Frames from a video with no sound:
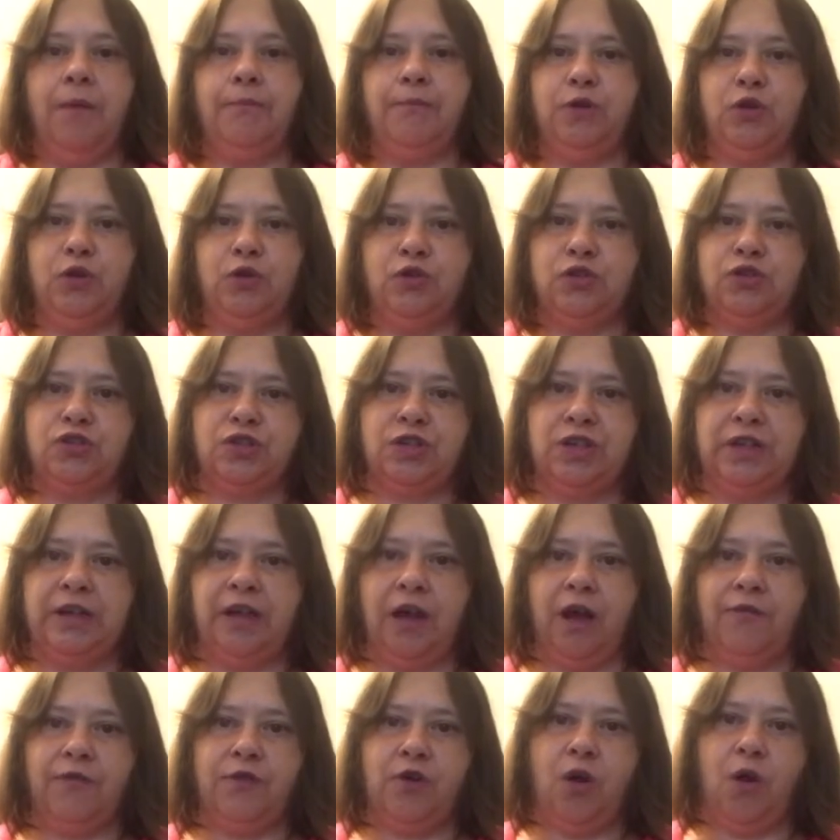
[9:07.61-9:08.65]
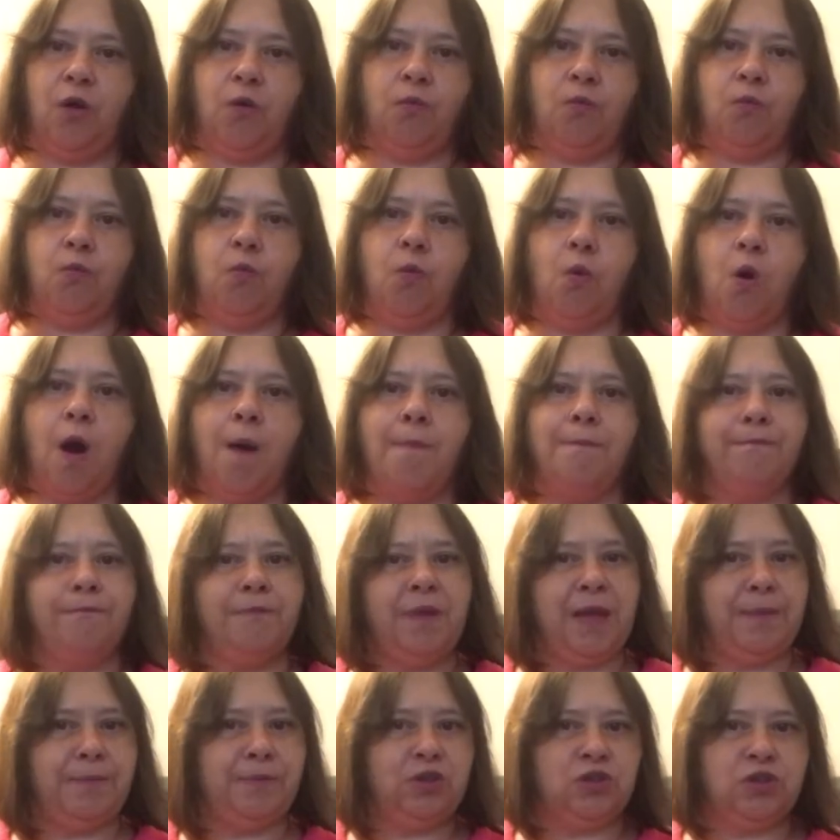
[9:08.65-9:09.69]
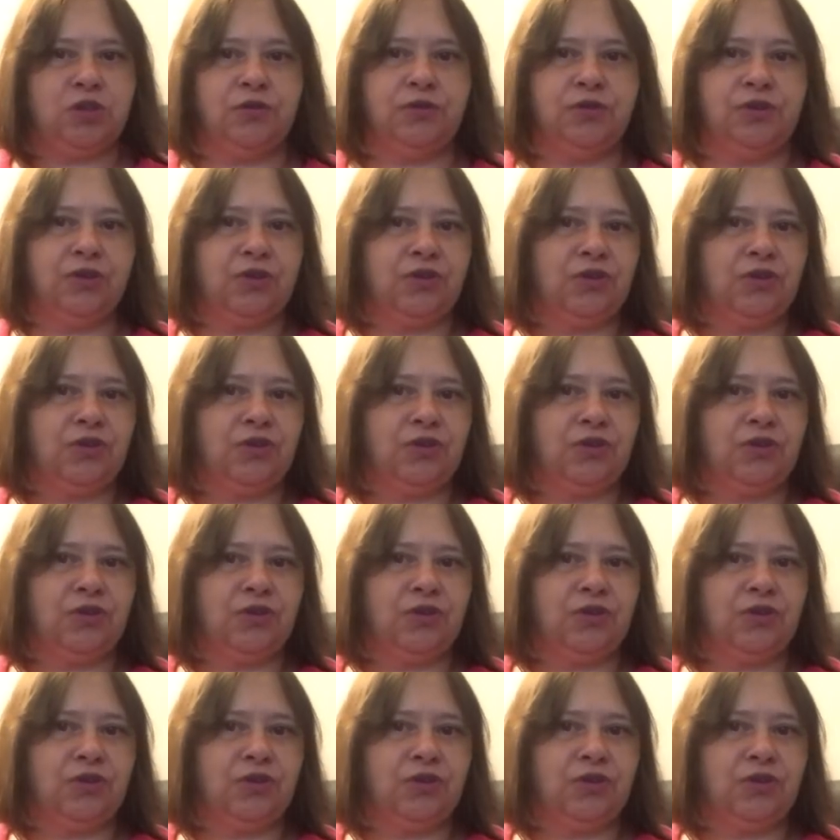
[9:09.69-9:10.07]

Usually I've got 1, maybe 2 of the